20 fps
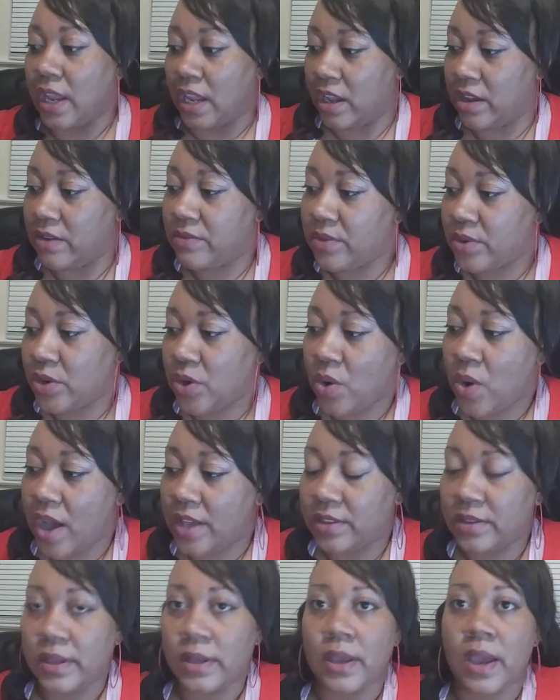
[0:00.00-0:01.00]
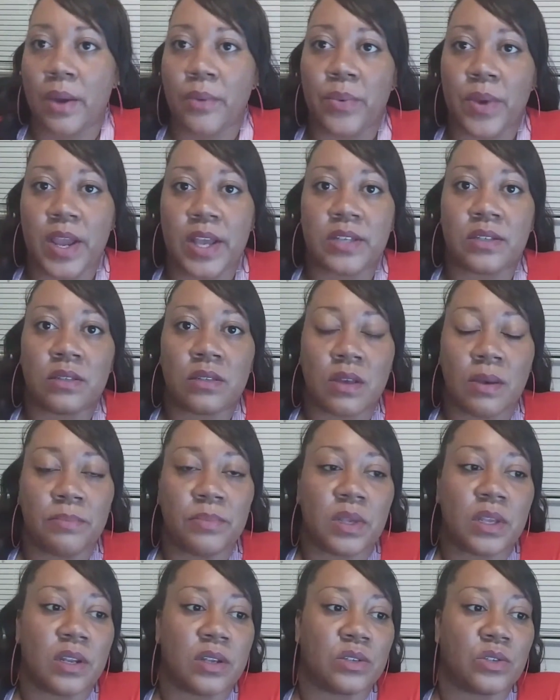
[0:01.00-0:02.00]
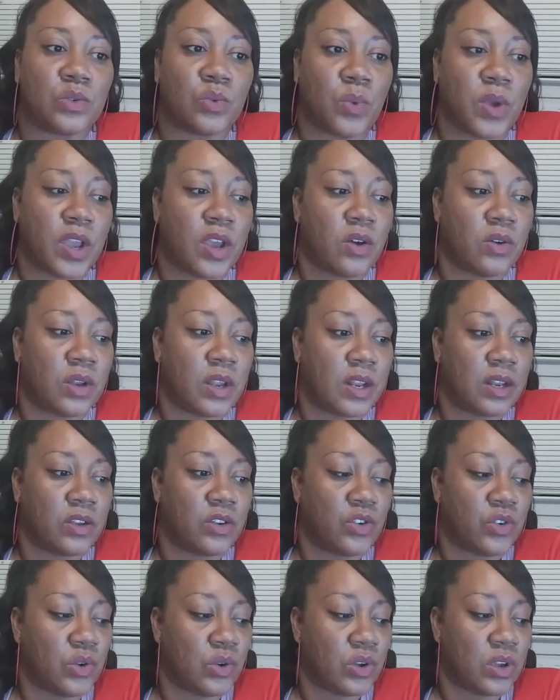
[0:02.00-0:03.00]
even though I think I read something as well that